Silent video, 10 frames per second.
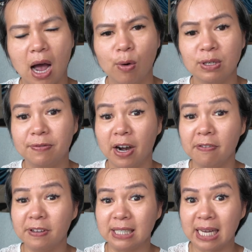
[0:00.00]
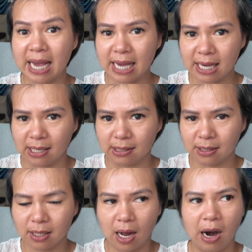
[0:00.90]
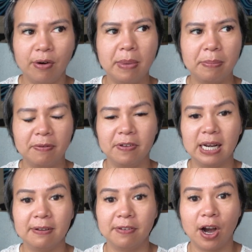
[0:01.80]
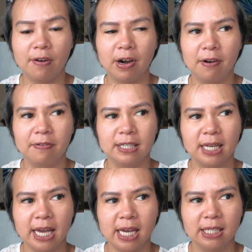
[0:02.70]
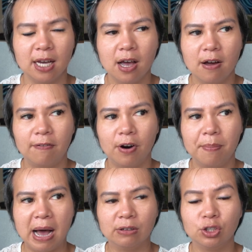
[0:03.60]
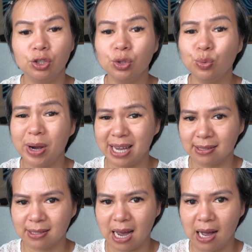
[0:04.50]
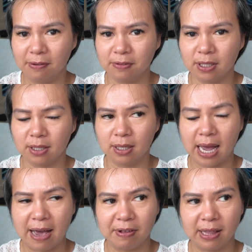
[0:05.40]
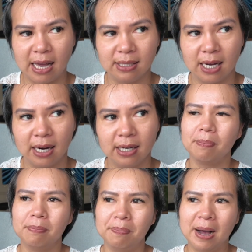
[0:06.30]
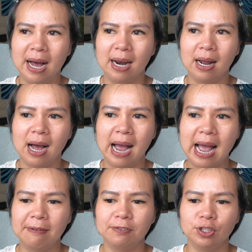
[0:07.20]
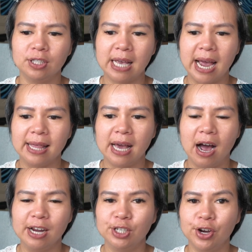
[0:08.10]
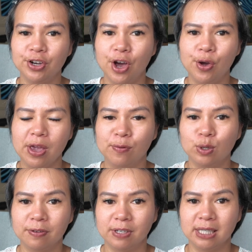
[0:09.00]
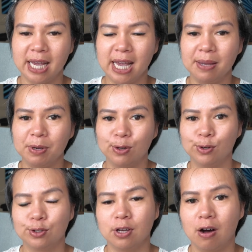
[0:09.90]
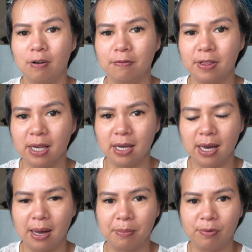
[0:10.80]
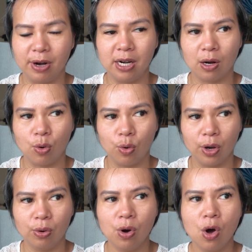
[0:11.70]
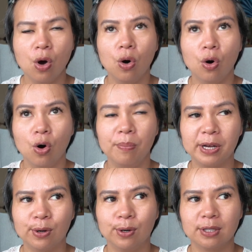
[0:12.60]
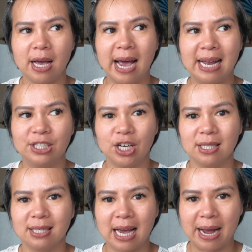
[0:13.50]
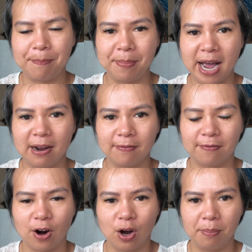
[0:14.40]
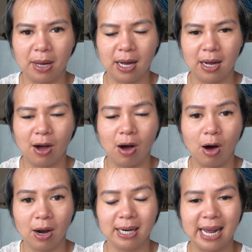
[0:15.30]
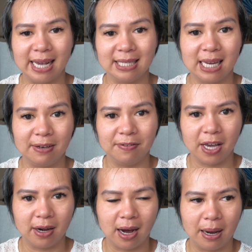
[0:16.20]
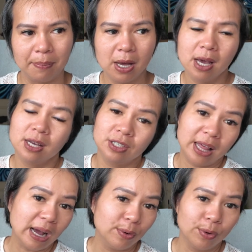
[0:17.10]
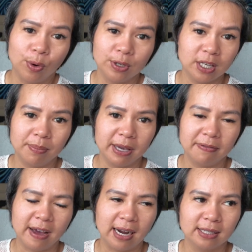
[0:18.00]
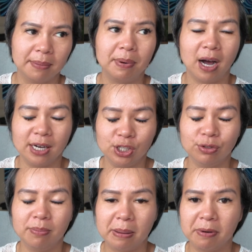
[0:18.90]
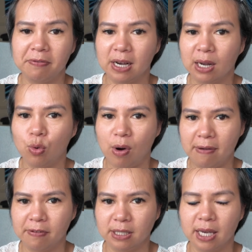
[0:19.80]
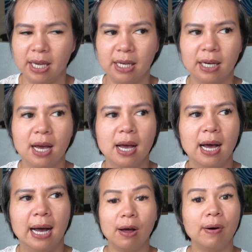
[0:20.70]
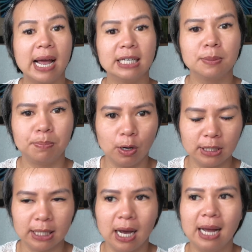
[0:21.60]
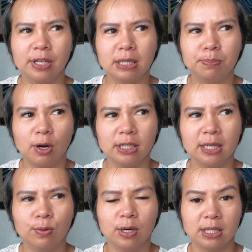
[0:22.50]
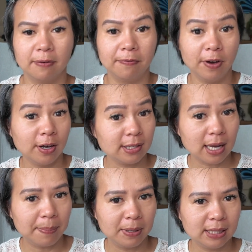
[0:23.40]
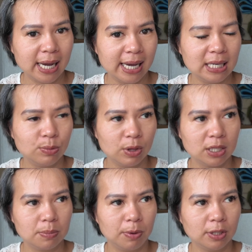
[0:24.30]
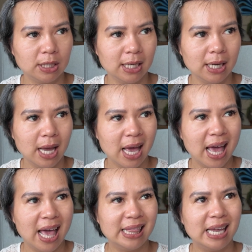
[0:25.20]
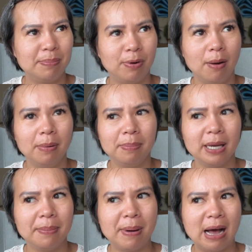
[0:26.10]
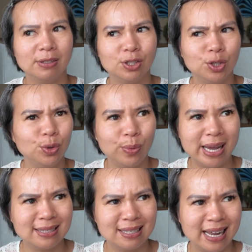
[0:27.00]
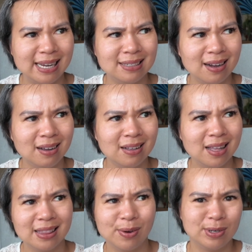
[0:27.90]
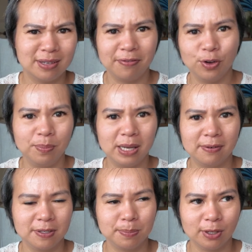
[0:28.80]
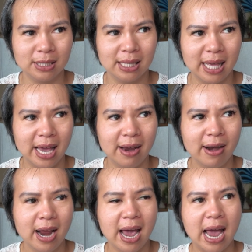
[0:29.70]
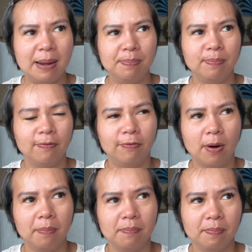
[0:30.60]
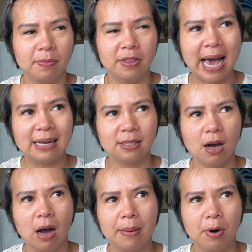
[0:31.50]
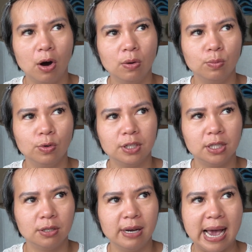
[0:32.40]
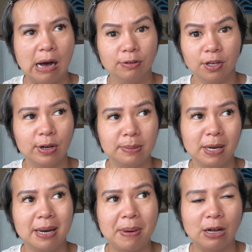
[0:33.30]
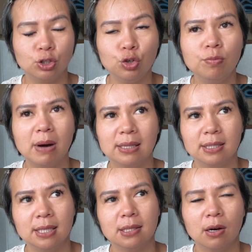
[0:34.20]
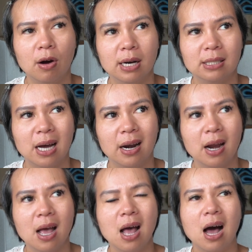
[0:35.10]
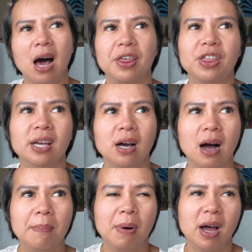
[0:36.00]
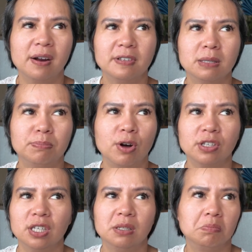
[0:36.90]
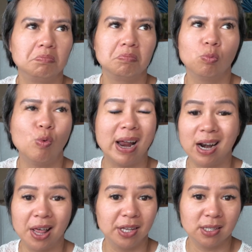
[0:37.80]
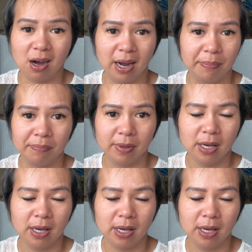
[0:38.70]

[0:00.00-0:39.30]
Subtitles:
I was very fatigued. I remember feeling very, very fatigued for about 2 weeks after having that done. But I have to say that I don't know if it was fatigue because of the Mirena coil or because I had just come back from holidays in Vietnam. So that could also be a factor. But I do remember feeling quite fatigued. And spotting. The spotting was the first couple of days with the spotting, and then probably about 2 weeks later, there was a few bit of spotting there. And from that time onwards to now, so it's been about 2 months since I got it done, I think I might have spotted one other time.